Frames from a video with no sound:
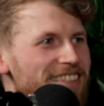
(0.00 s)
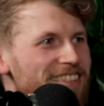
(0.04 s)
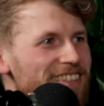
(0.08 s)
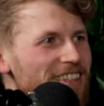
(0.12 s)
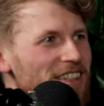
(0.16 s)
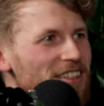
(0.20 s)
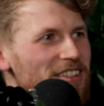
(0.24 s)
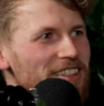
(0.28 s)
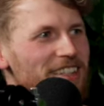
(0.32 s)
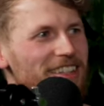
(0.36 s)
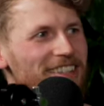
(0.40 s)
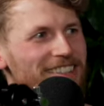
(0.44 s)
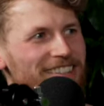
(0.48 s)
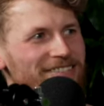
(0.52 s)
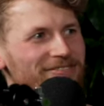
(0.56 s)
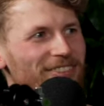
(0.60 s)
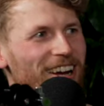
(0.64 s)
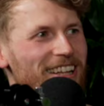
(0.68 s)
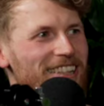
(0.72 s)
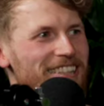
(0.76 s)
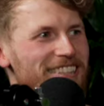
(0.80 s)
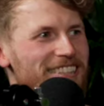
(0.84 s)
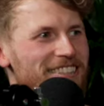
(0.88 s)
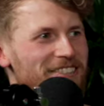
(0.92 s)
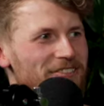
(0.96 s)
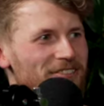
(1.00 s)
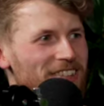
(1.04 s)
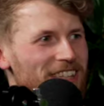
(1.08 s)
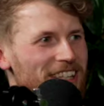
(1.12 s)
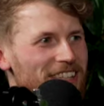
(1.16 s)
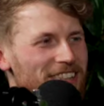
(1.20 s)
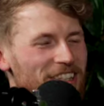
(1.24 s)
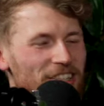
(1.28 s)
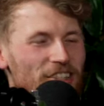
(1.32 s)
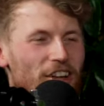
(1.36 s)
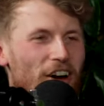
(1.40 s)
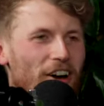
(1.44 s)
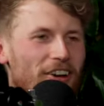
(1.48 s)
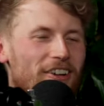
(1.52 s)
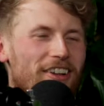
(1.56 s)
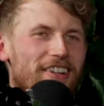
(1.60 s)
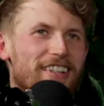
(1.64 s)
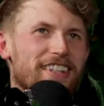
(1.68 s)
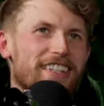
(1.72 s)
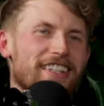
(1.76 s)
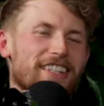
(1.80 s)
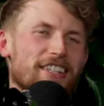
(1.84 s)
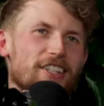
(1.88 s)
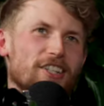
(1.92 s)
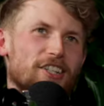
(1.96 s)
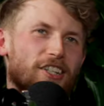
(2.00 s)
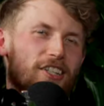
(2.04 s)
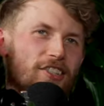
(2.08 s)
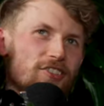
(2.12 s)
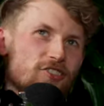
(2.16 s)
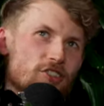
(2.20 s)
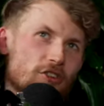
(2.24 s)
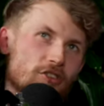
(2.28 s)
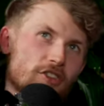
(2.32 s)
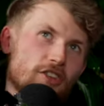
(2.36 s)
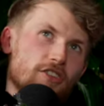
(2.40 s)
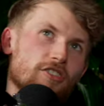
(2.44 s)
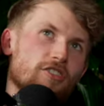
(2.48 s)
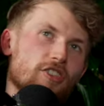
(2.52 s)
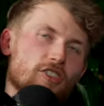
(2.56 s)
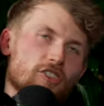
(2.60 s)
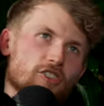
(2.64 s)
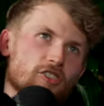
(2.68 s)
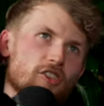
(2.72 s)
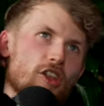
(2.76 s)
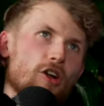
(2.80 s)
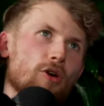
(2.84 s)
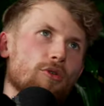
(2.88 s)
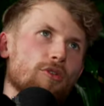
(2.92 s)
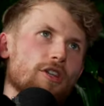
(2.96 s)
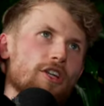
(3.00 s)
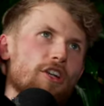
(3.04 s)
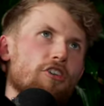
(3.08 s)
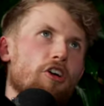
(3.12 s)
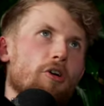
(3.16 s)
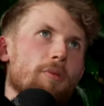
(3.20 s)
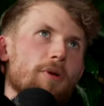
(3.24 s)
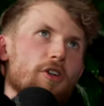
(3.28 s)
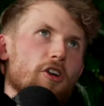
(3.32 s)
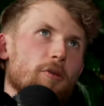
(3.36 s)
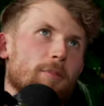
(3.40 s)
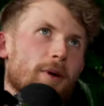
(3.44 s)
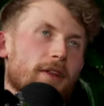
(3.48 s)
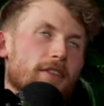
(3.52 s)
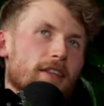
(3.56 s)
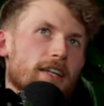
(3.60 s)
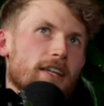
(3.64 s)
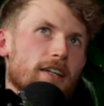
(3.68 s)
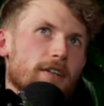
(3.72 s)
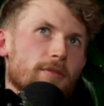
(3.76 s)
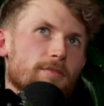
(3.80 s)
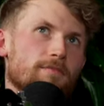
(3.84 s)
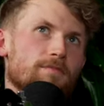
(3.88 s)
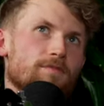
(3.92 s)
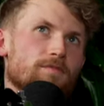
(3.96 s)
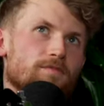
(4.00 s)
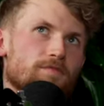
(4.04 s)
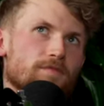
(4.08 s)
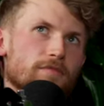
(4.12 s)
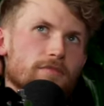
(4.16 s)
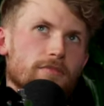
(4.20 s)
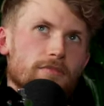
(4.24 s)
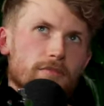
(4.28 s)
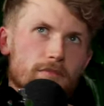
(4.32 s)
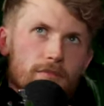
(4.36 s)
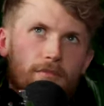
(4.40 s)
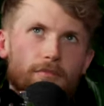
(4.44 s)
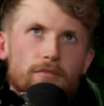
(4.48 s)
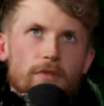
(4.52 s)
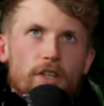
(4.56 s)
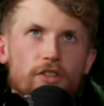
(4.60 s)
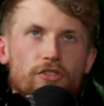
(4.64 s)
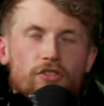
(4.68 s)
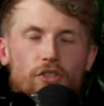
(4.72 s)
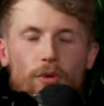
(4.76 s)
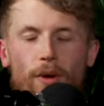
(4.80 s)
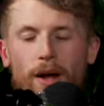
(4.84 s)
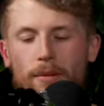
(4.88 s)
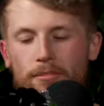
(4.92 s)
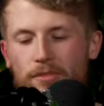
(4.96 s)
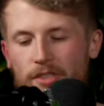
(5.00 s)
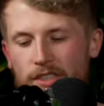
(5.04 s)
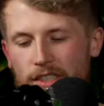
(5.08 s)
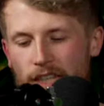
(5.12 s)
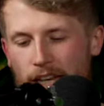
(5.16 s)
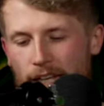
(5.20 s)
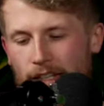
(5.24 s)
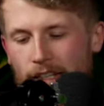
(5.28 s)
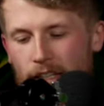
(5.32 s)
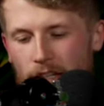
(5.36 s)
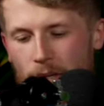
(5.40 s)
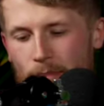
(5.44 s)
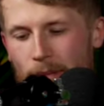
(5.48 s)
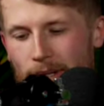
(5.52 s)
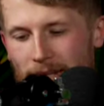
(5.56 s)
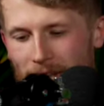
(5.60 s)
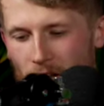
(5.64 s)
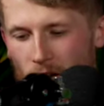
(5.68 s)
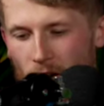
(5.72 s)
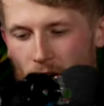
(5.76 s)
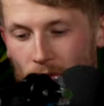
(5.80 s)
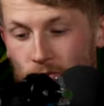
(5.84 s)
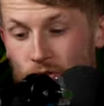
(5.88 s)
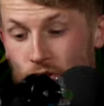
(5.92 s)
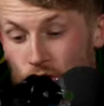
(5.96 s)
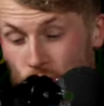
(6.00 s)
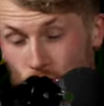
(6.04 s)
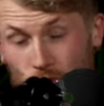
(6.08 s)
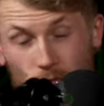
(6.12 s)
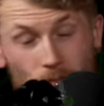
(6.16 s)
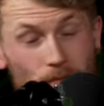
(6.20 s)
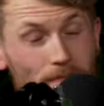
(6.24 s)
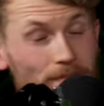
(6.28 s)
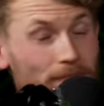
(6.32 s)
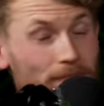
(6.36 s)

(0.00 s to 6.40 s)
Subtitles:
Relatively. They're not... So they're slowly coming up, I think. So I'm sitting at the minute... Oh, I've just